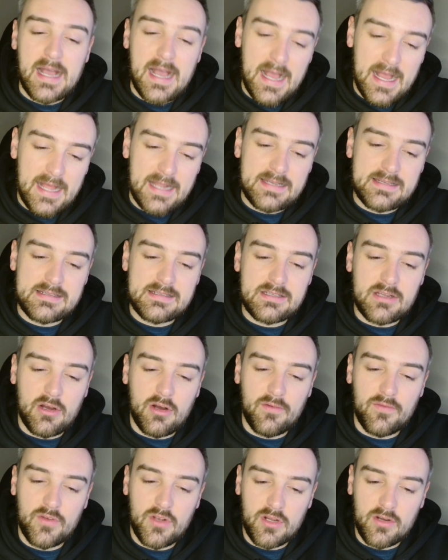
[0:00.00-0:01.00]
And
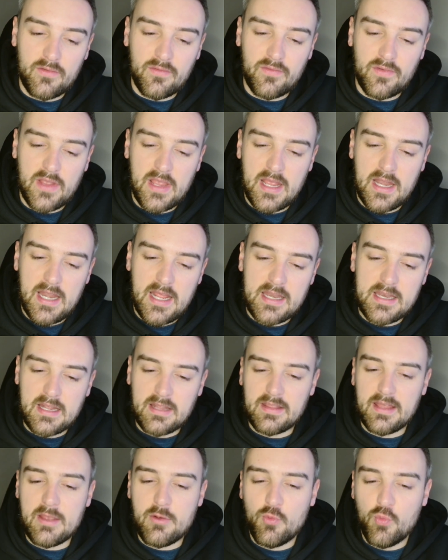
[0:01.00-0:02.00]
I've got a feeling
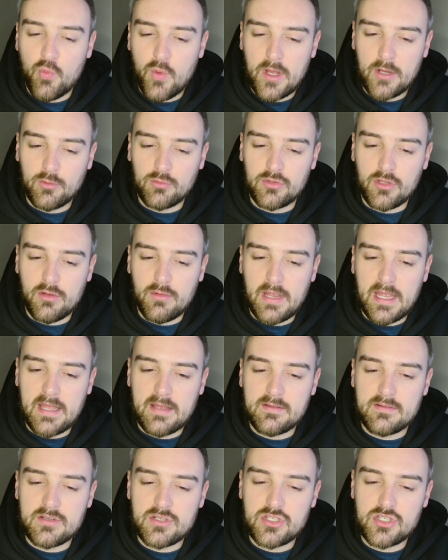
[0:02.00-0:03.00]
they will do
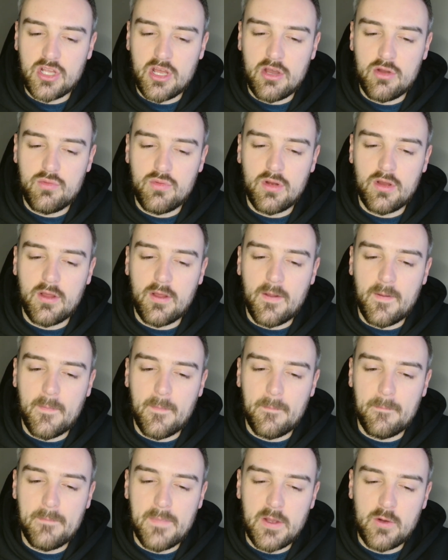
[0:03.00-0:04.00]
it. So
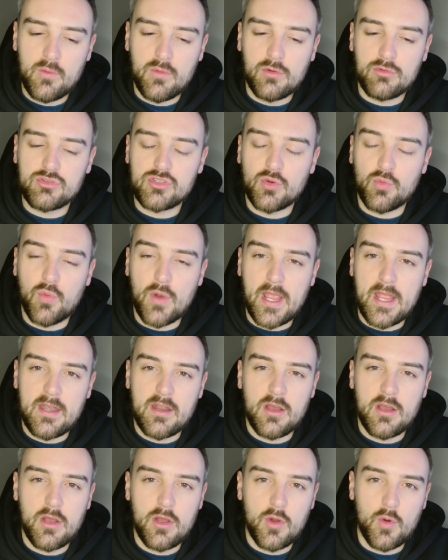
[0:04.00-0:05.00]
Millwall to
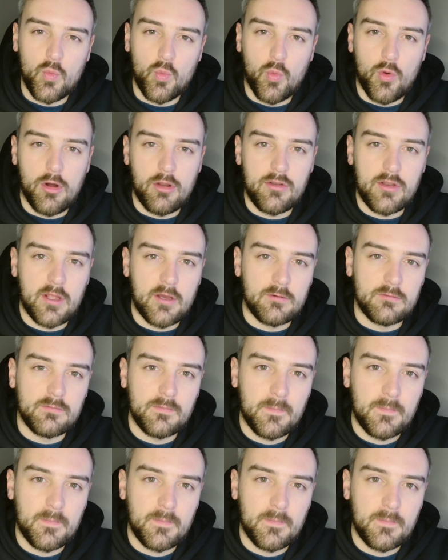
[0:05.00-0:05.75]
win 1-0.